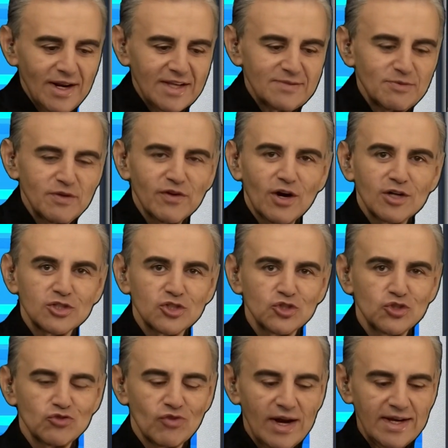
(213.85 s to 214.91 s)
Let's move on
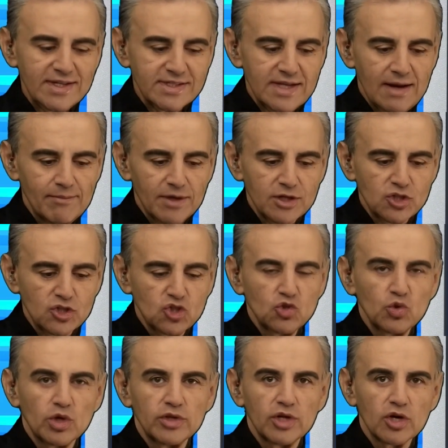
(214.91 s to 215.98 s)
to race number
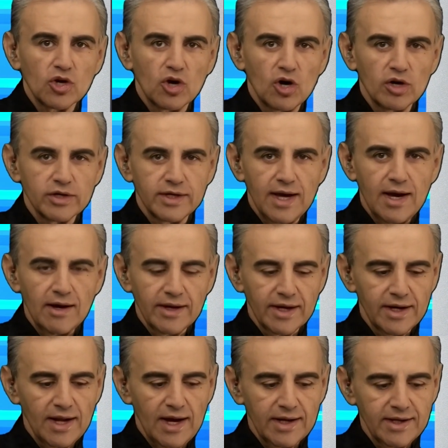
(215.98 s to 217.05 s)
2 on the card now and get
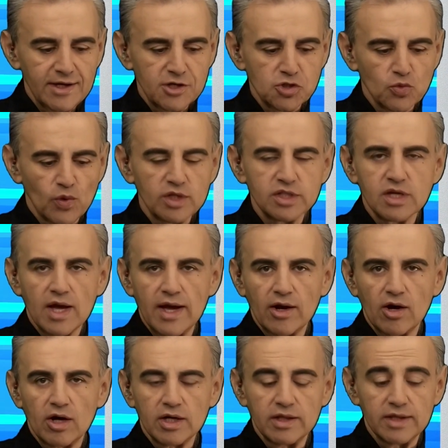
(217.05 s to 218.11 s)
an idea as to what's going
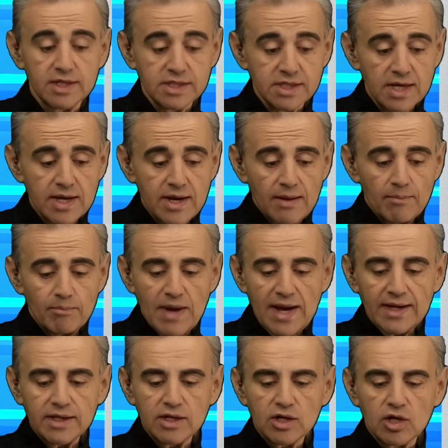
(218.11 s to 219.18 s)
on in this
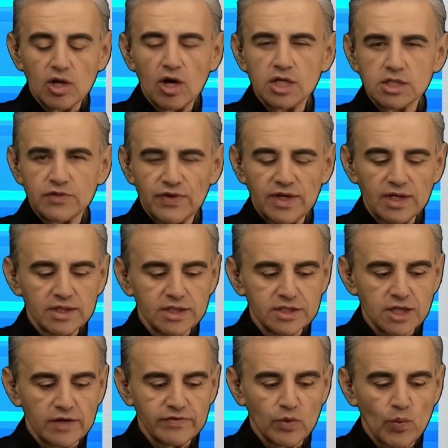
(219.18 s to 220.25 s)
maiden class field. It's
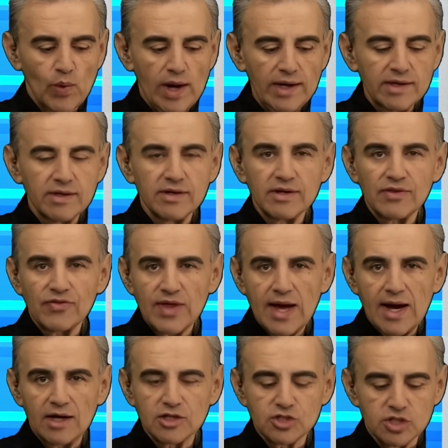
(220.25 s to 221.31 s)
over
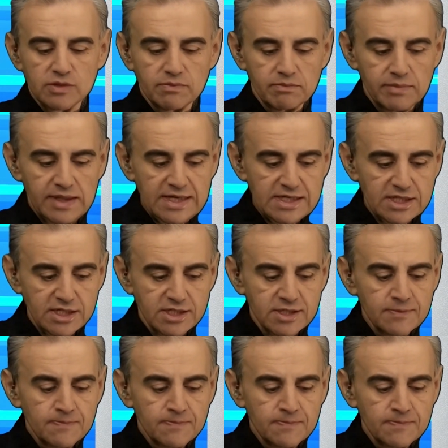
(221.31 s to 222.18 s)
1,000 metres